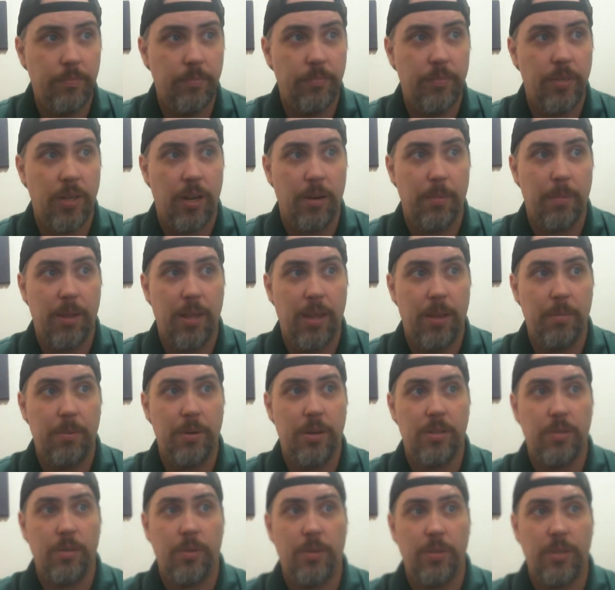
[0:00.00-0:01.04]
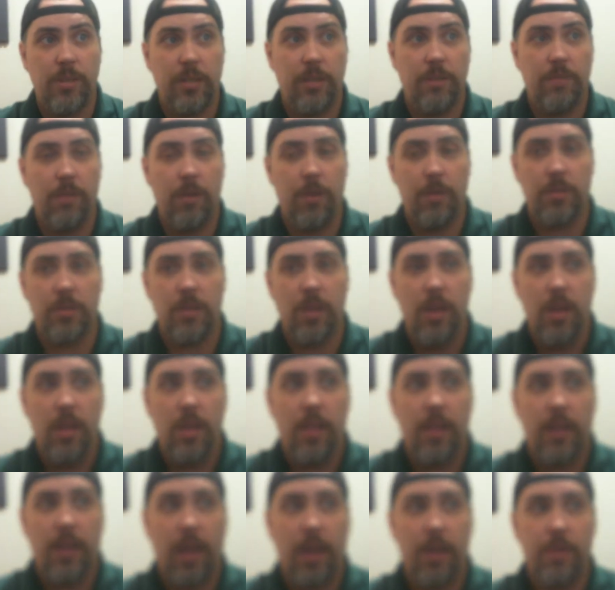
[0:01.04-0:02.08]
Sorry, my camera doesn't always like to focus.
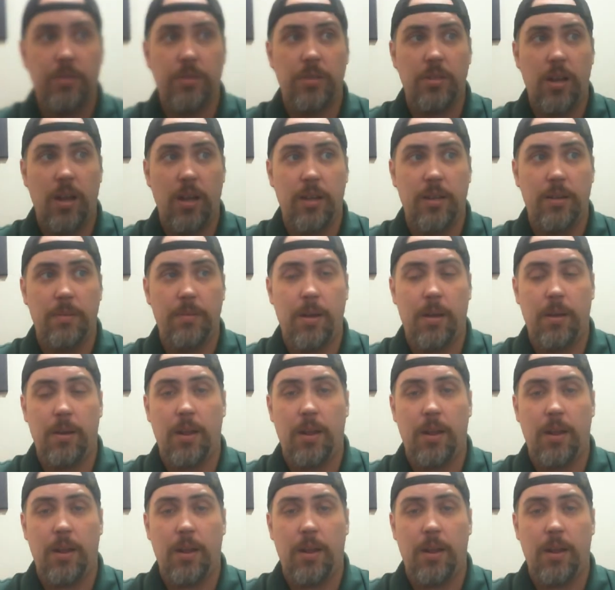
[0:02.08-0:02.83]
I was talking about